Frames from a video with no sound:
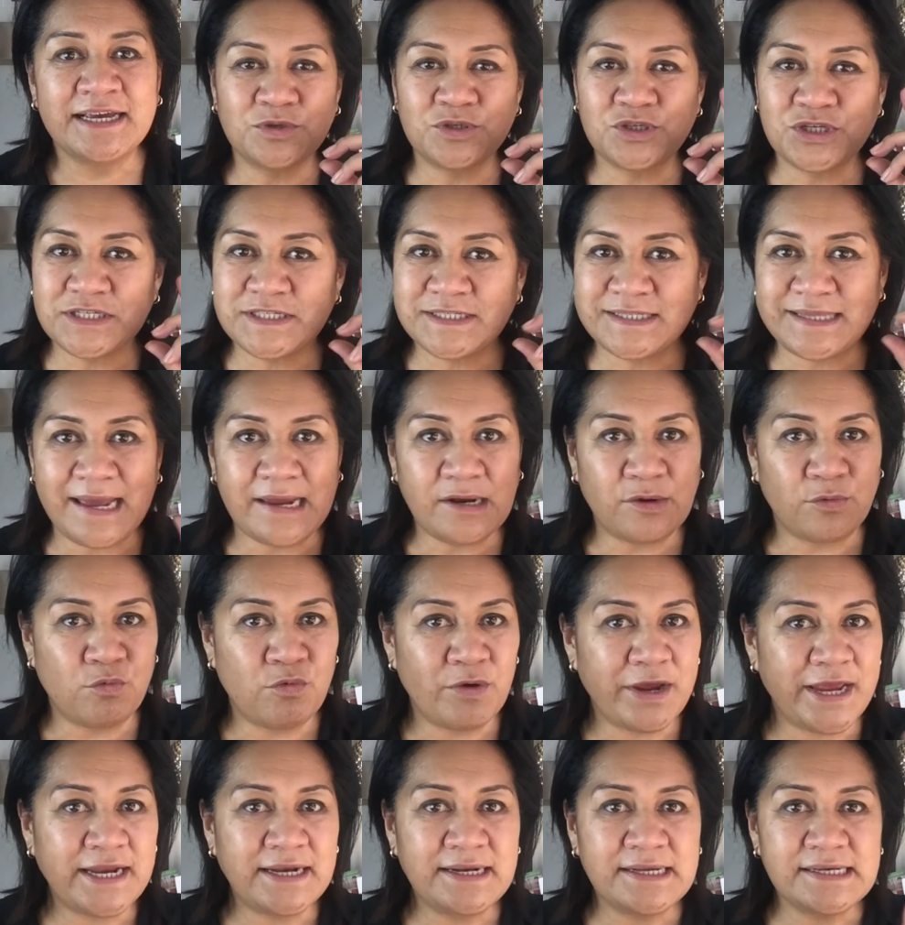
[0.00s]
Just that
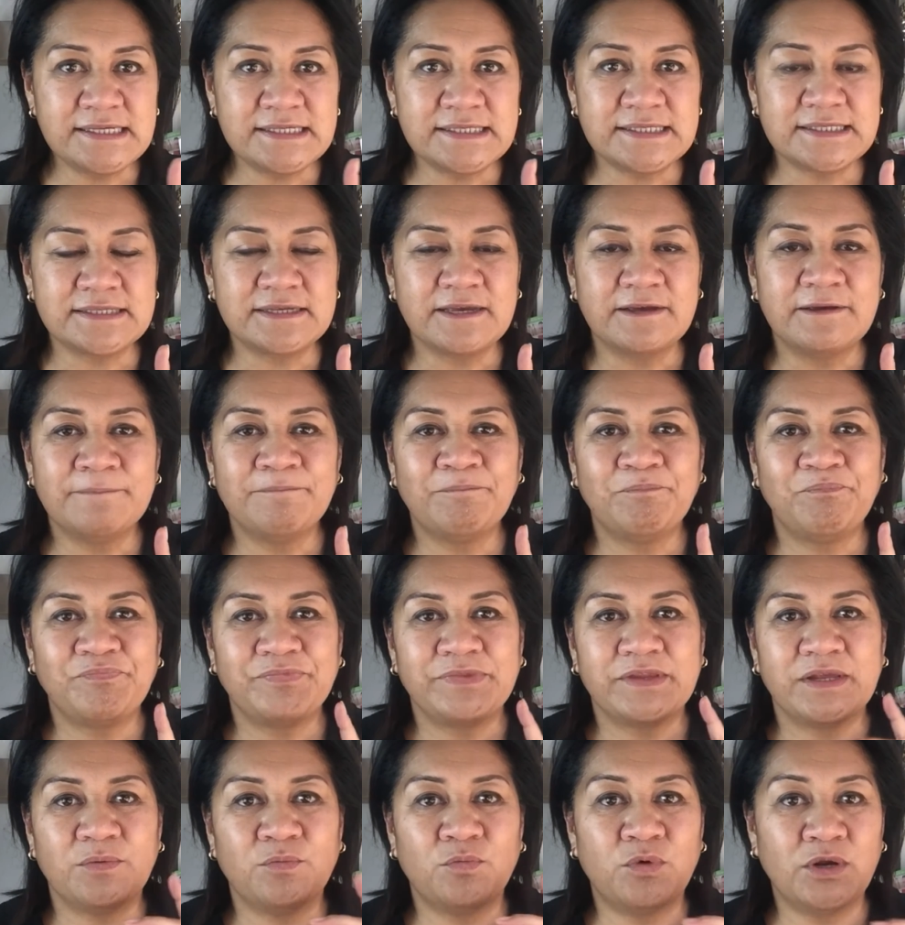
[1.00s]
awareness
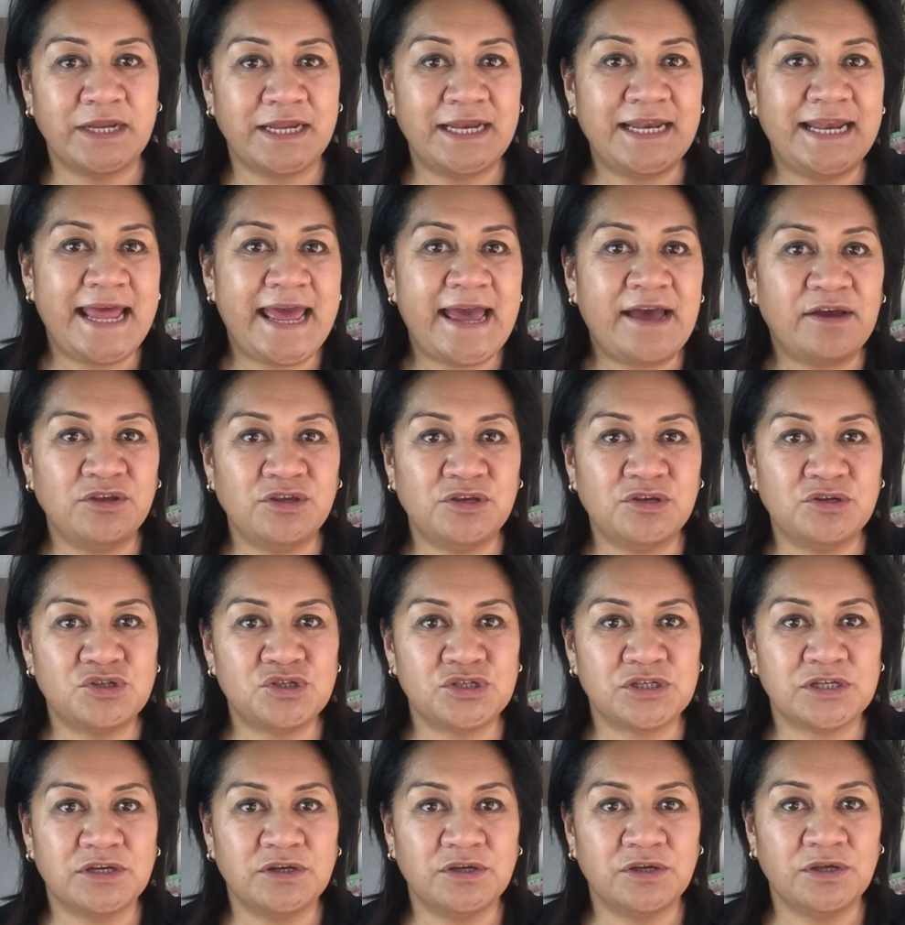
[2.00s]
will allow you
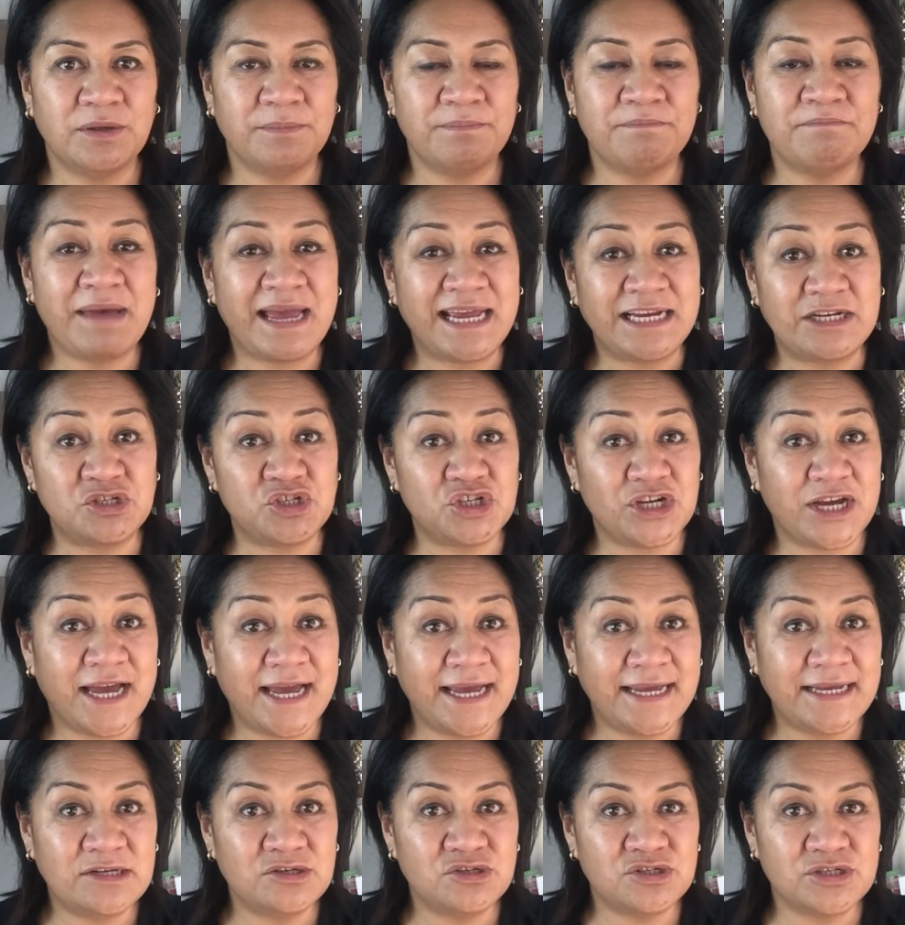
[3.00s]
to make
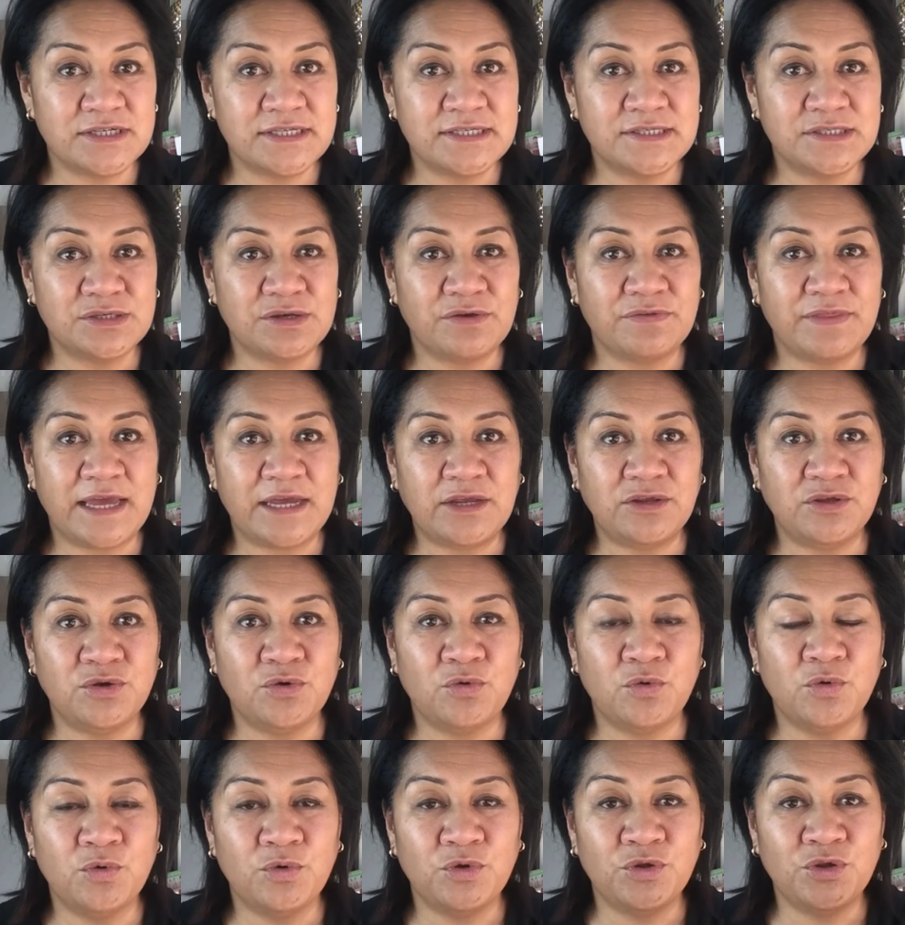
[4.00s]
changes so that
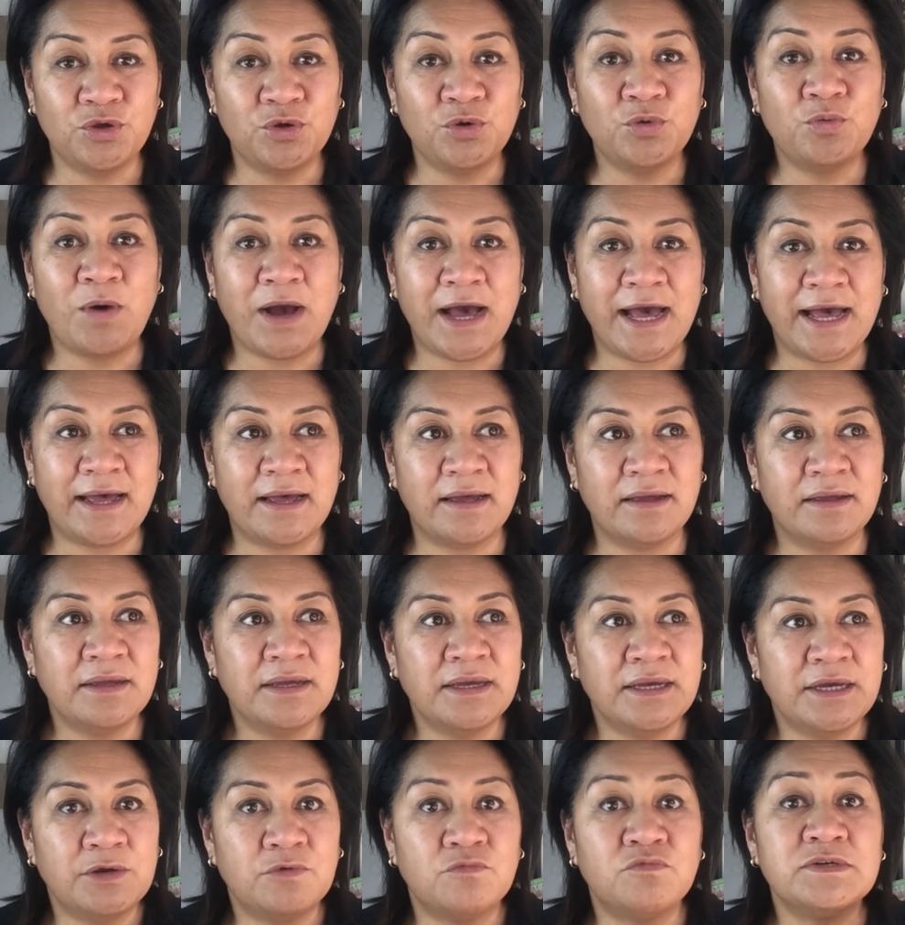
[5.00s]
you are
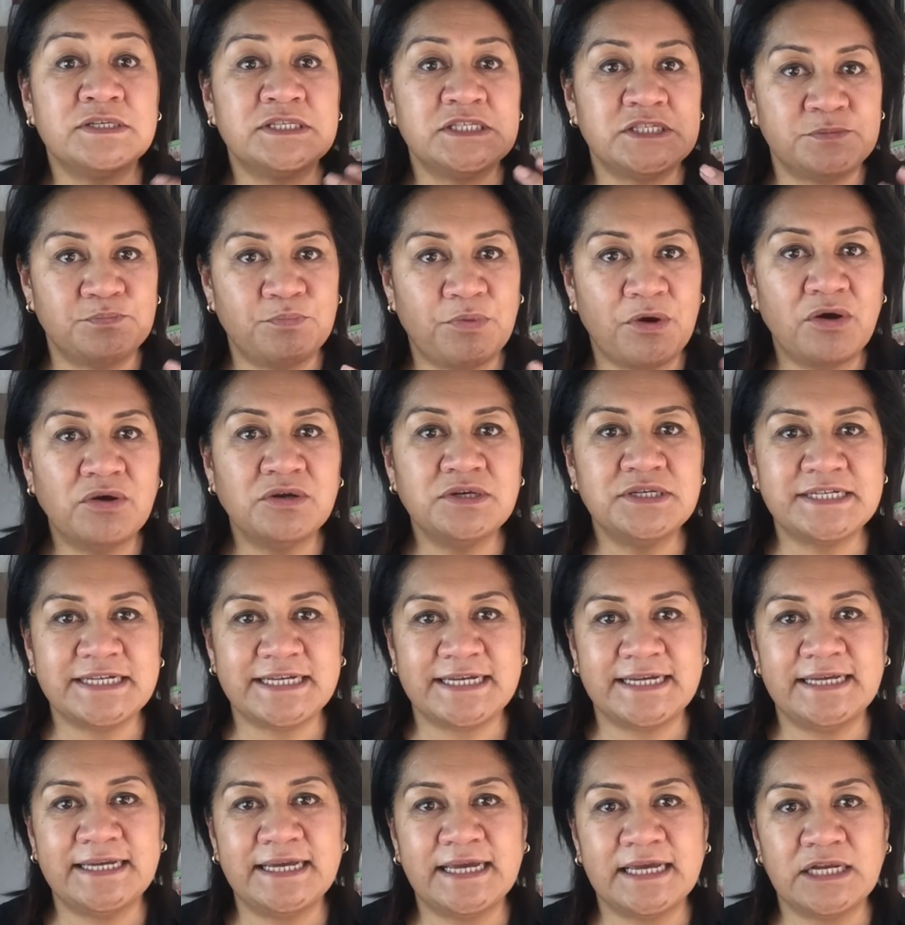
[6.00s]

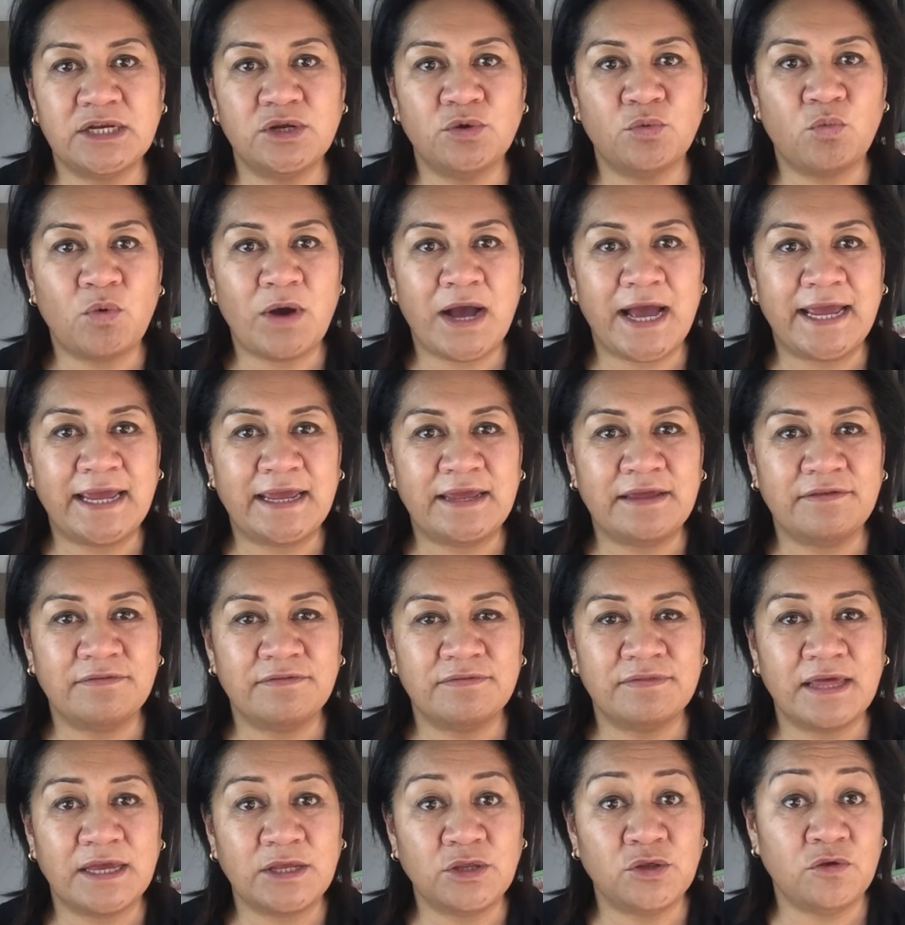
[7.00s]
responding in a way
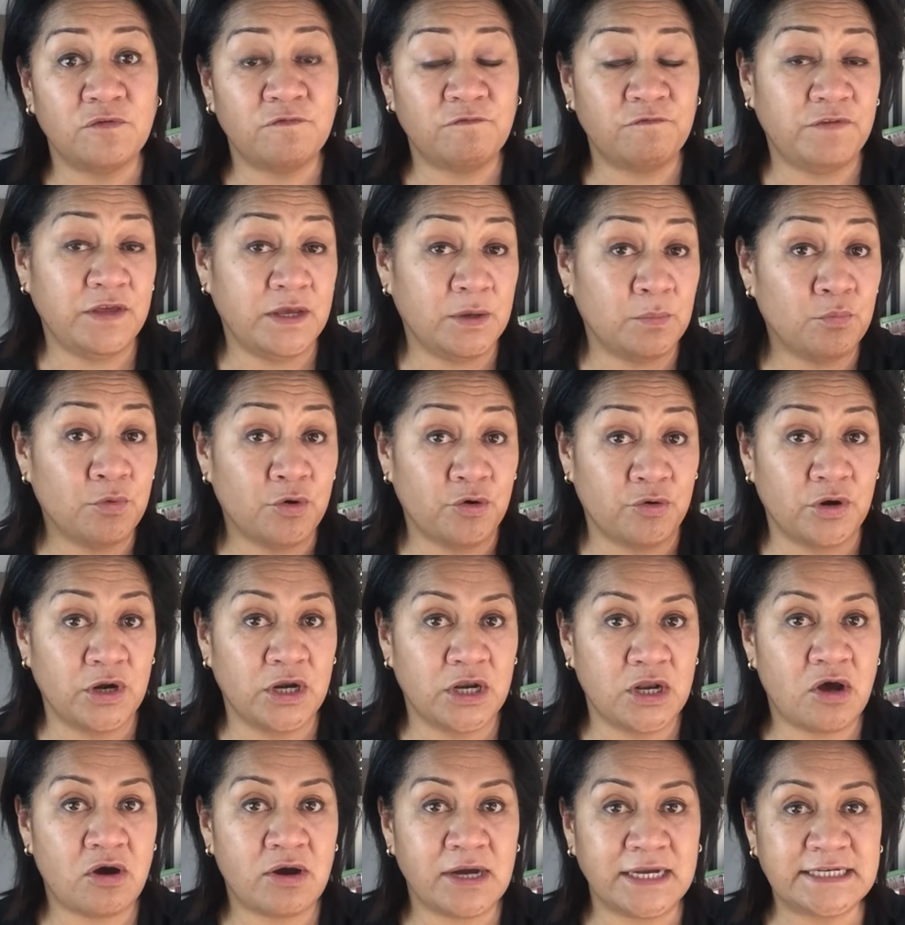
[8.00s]
that you feel more
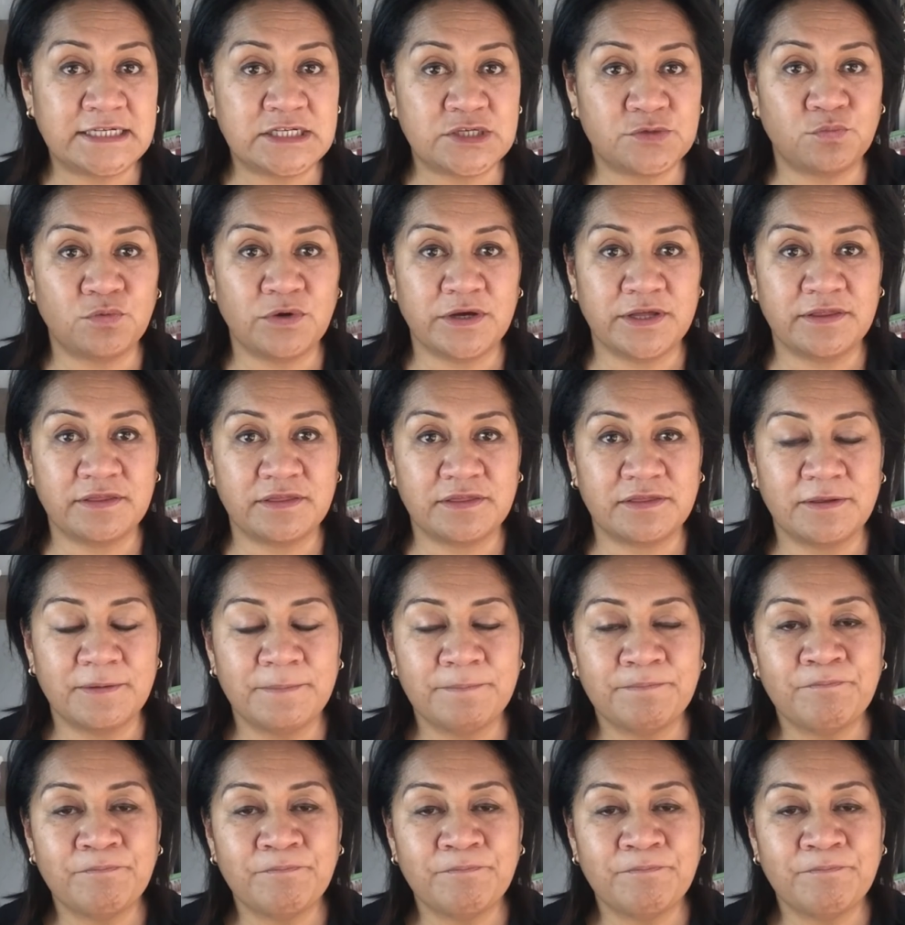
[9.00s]
aligned with.